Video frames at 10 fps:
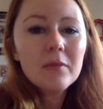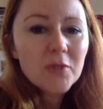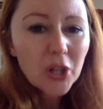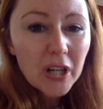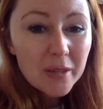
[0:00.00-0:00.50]

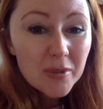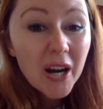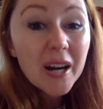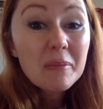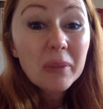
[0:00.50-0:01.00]
Turnips
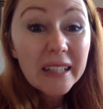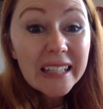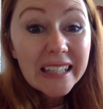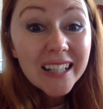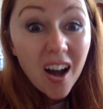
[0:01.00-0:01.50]
are
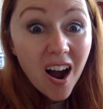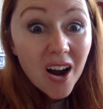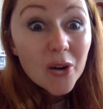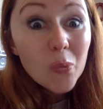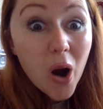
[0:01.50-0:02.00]
blinking
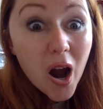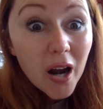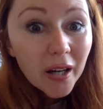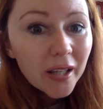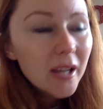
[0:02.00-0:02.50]
hard
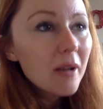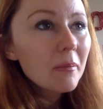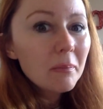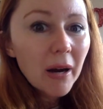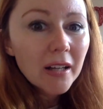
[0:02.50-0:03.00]
work,
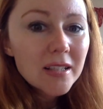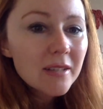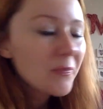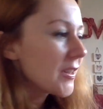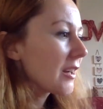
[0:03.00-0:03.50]
but
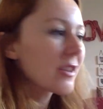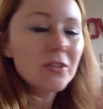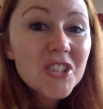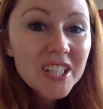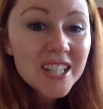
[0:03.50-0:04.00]
they are the
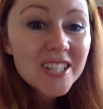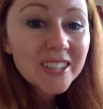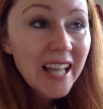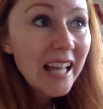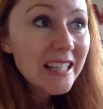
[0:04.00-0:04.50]

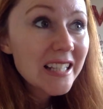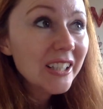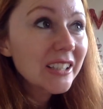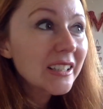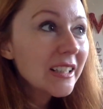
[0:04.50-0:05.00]
traditional
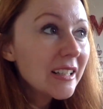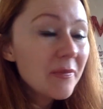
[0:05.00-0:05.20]
lantern.